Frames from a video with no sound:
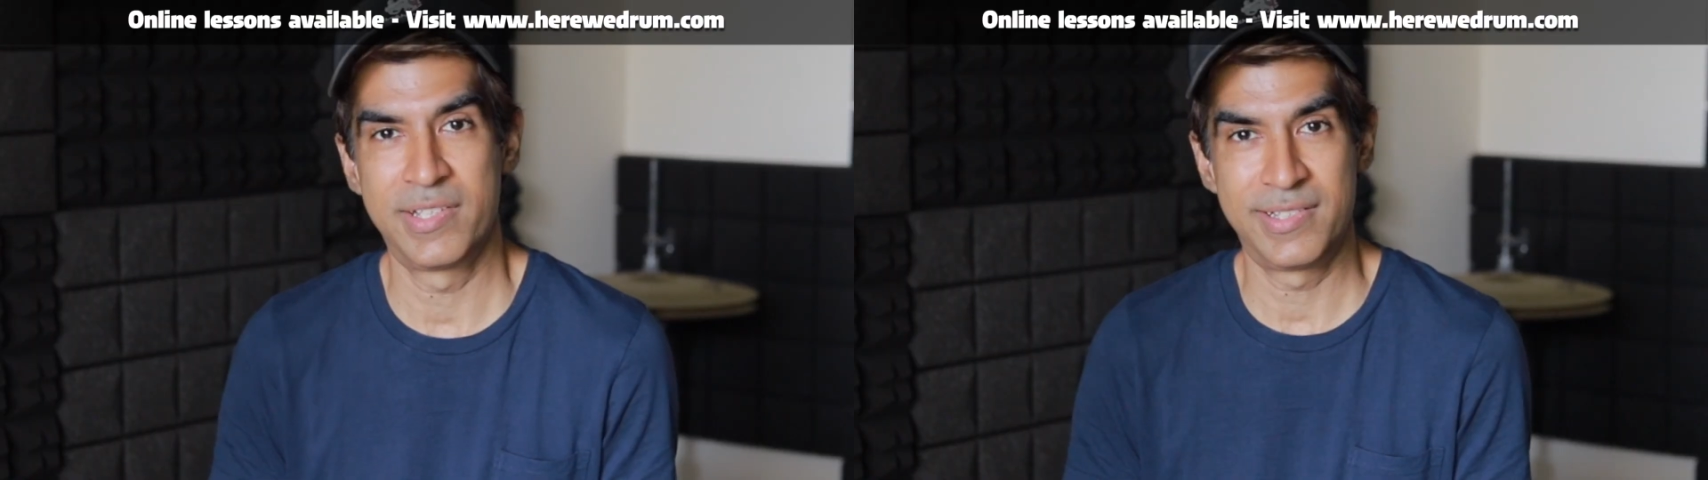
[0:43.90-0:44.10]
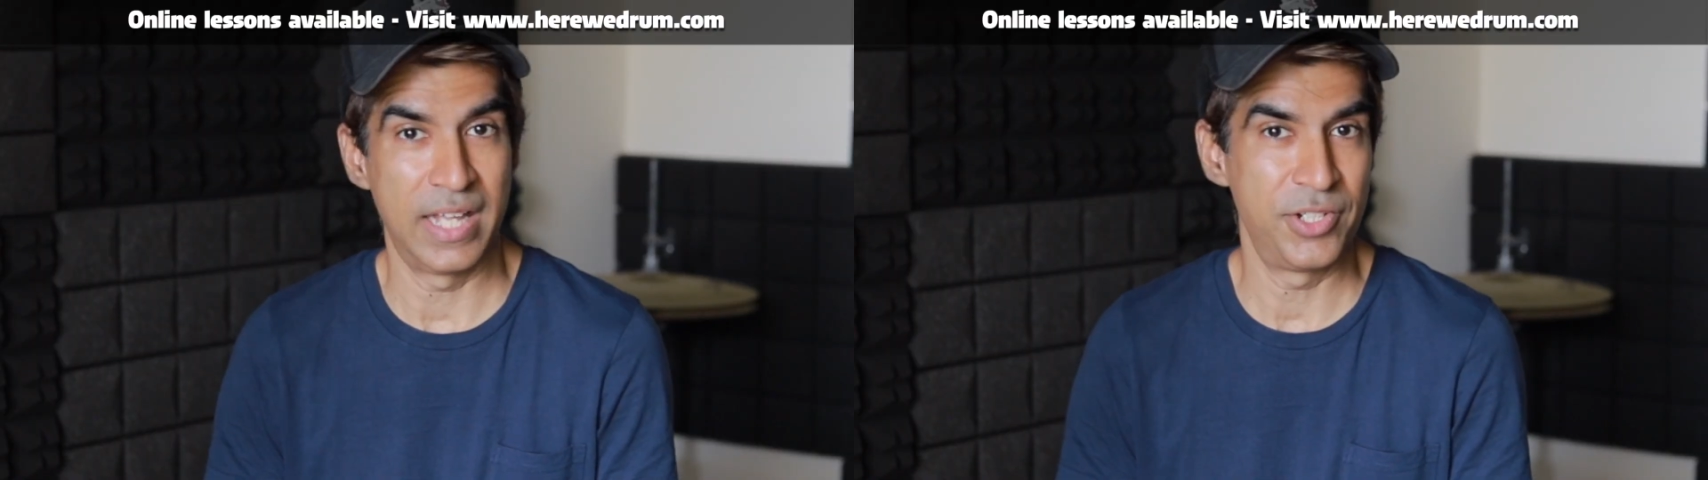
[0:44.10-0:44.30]

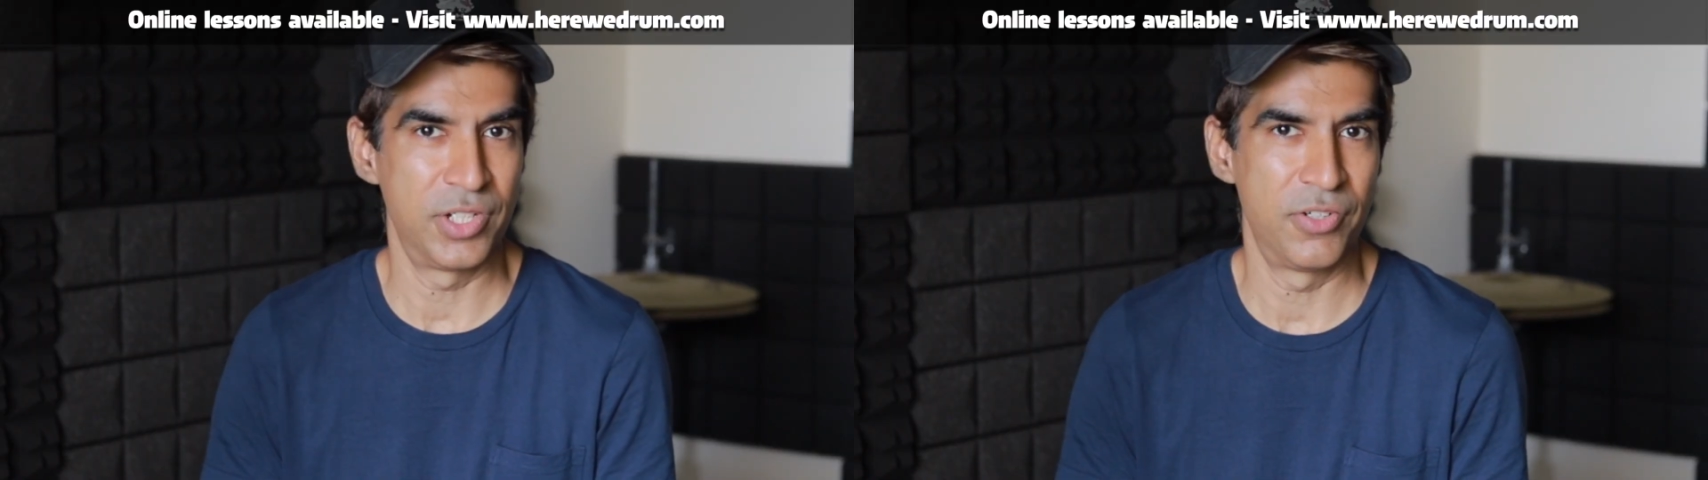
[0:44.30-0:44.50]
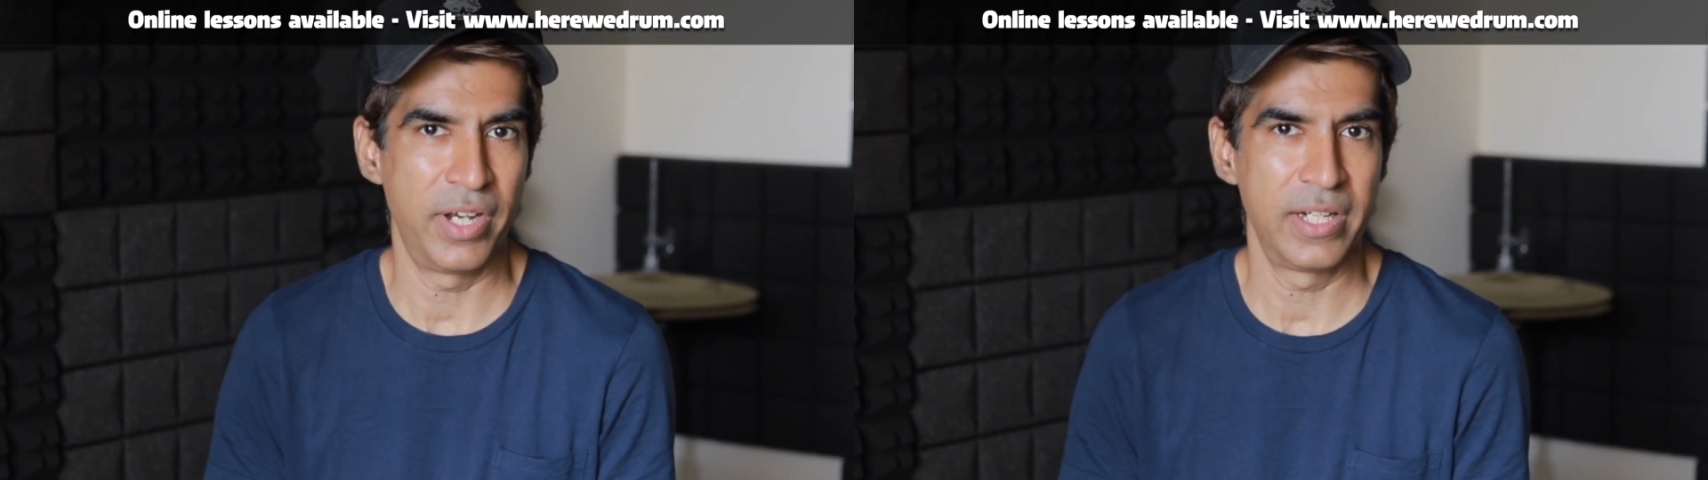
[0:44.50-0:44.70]
is
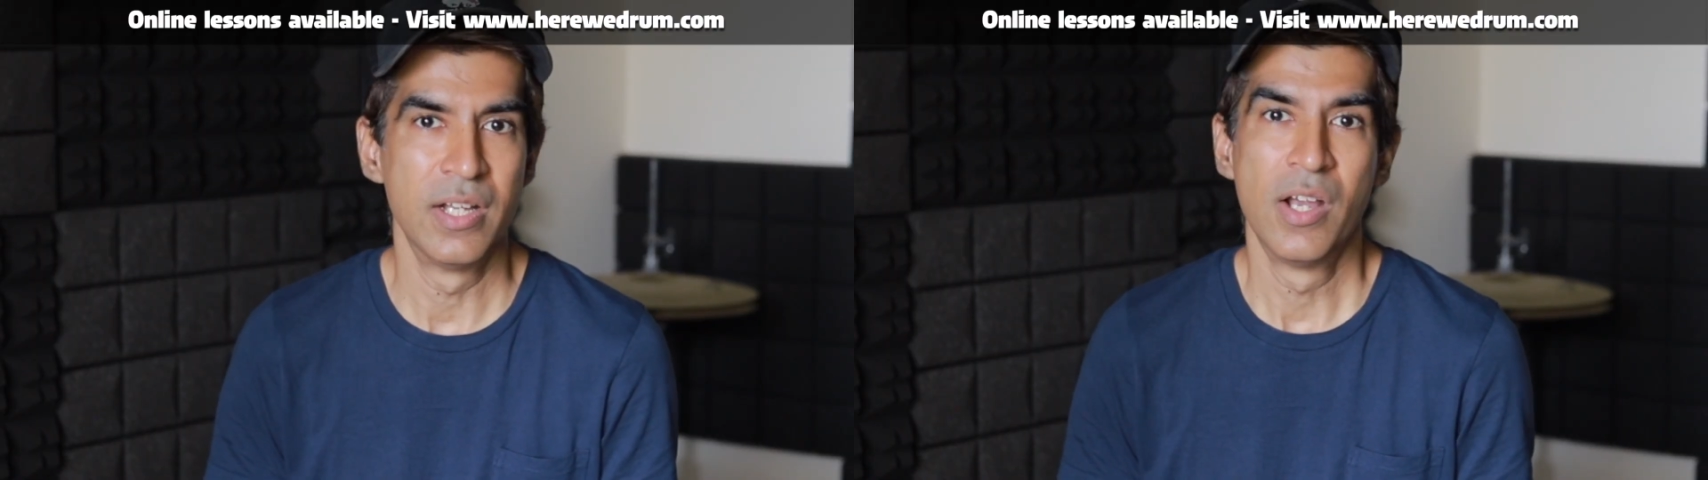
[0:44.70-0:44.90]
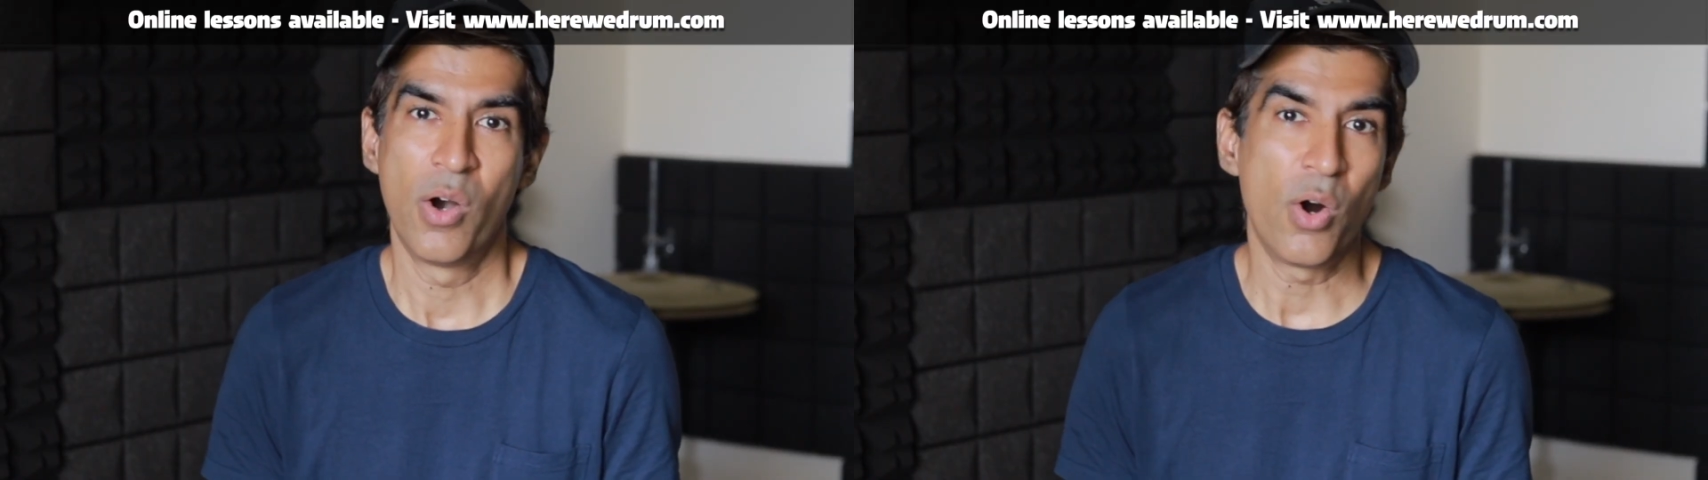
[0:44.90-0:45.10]
tension, right?
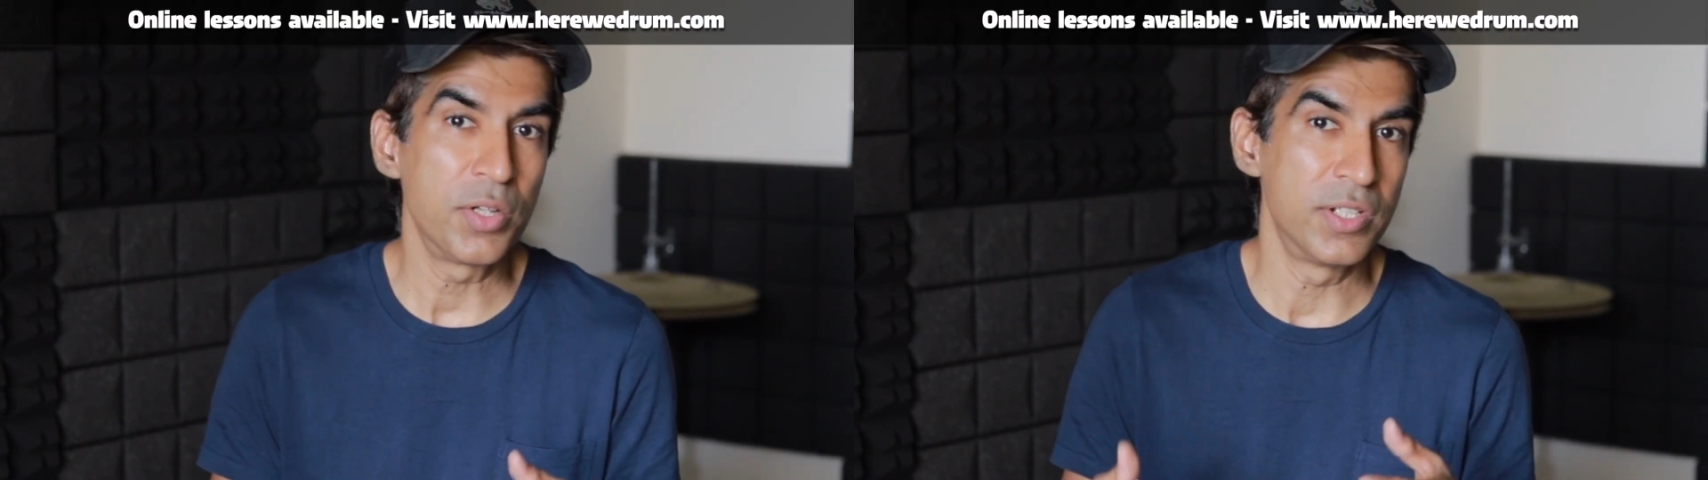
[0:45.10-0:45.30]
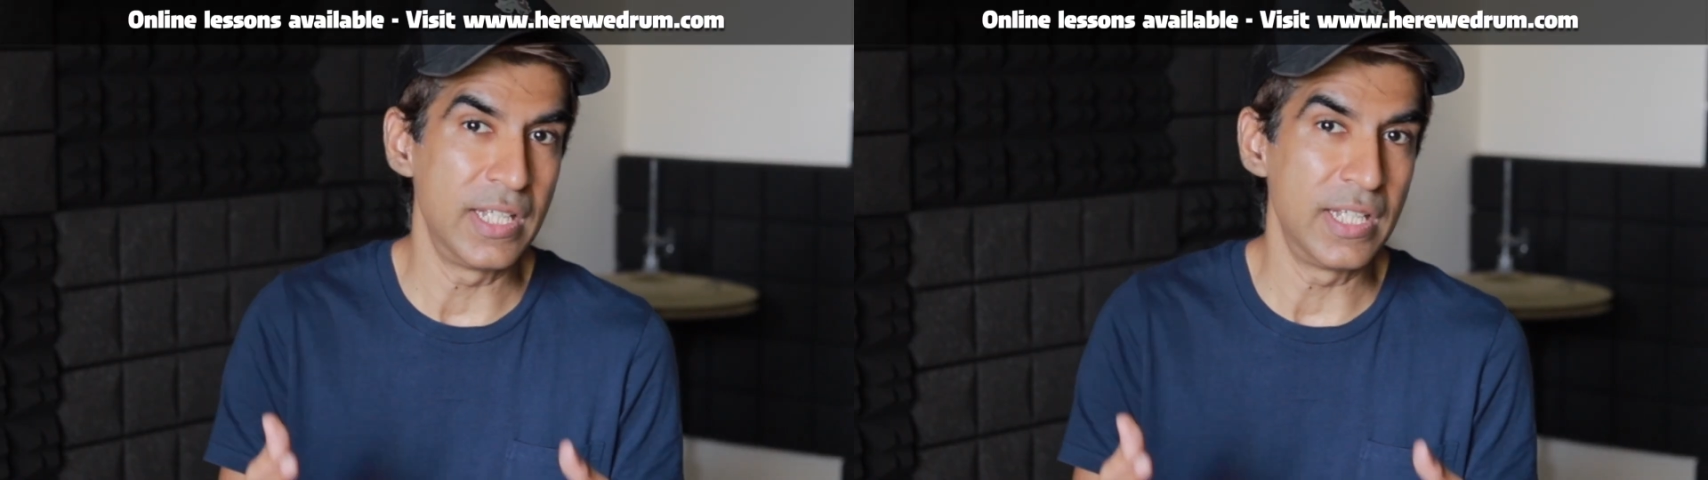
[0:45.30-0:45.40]
All you